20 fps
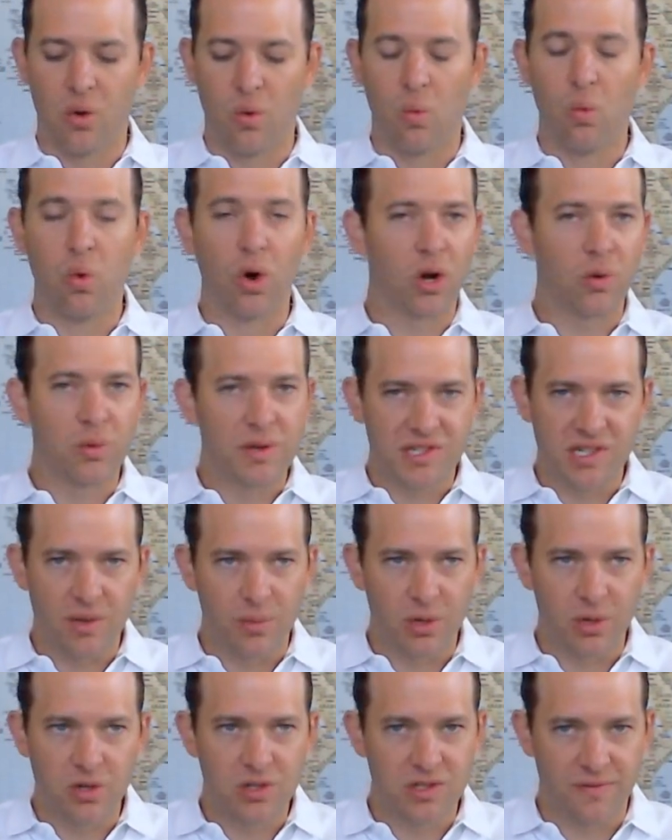Work with
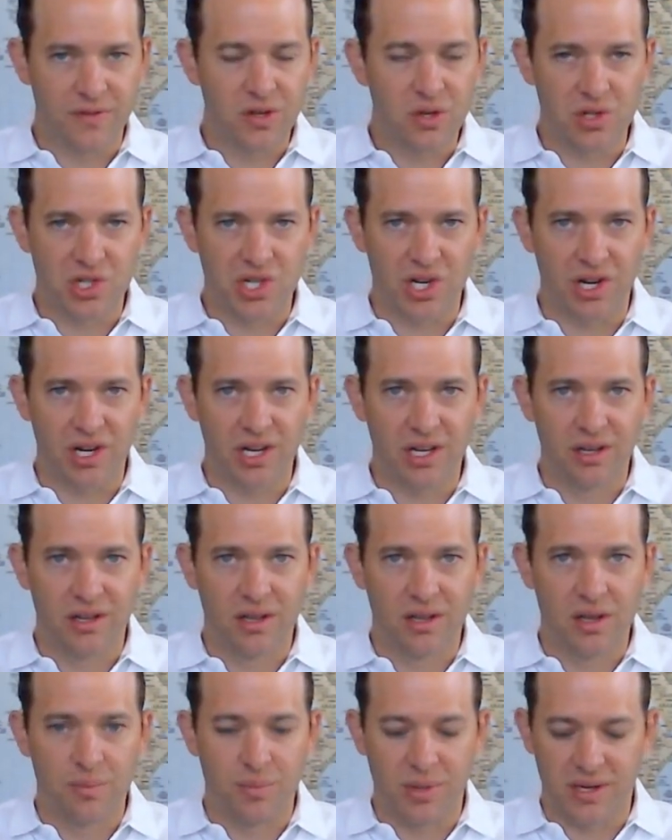someone who's a fiduciary
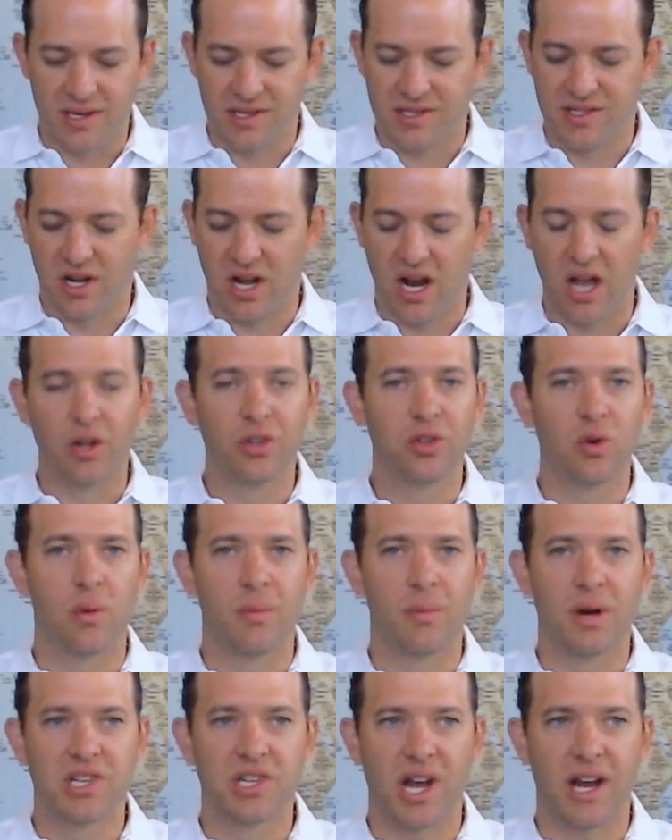because they're held to a
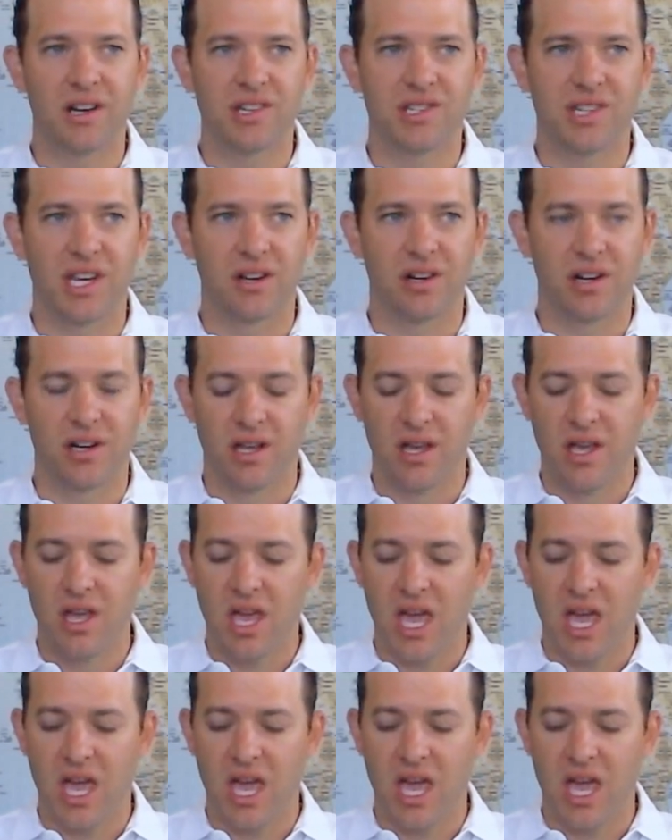much higher standard.